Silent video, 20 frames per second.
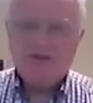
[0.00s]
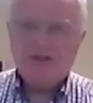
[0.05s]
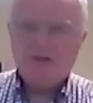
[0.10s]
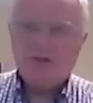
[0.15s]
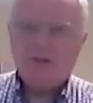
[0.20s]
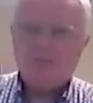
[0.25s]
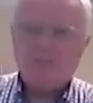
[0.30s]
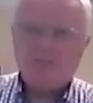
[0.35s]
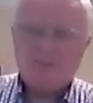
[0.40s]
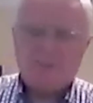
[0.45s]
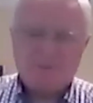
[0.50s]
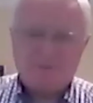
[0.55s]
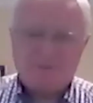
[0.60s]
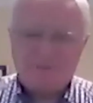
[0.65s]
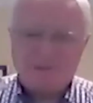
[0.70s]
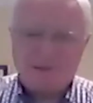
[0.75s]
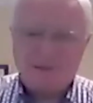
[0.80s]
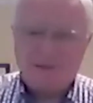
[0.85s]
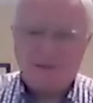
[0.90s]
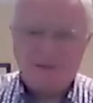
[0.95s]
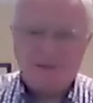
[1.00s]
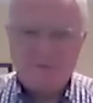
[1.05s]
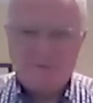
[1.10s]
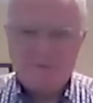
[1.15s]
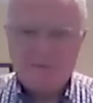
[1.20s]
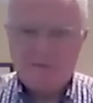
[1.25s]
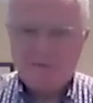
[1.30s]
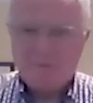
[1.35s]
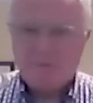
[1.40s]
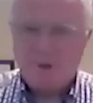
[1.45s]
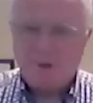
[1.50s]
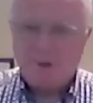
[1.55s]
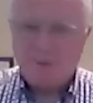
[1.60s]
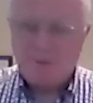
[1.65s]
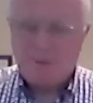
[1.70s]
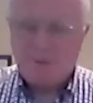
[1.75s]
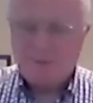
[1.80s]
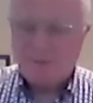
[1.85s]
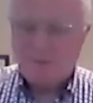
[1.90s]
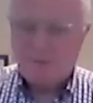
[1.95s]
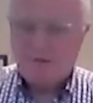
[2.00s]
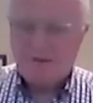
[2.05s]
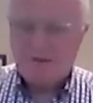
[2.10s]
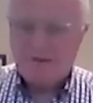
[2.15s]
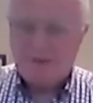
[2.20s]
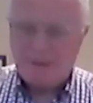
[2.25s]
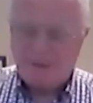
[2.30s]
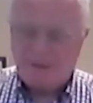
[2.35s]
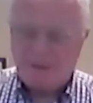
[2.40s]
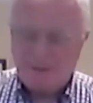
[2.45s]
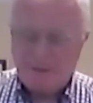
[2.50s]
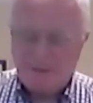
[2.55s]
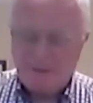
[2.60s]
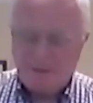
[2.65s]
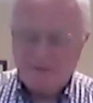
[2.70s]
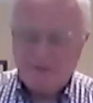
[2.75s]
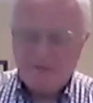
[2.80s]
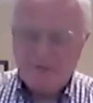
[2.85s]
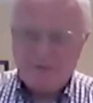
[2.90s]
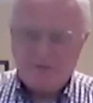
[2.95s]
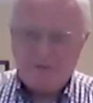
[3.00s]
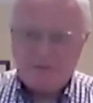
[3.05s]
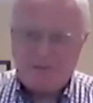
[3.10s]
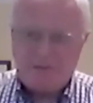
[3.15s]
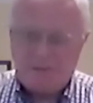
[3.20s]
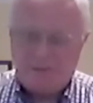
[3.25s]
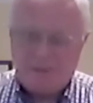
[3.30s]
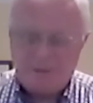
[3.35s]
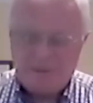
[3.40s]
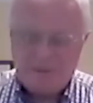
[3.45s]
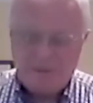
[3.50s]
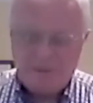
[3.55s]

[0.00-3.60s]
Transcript: and I'm trying to fiddle around and find that,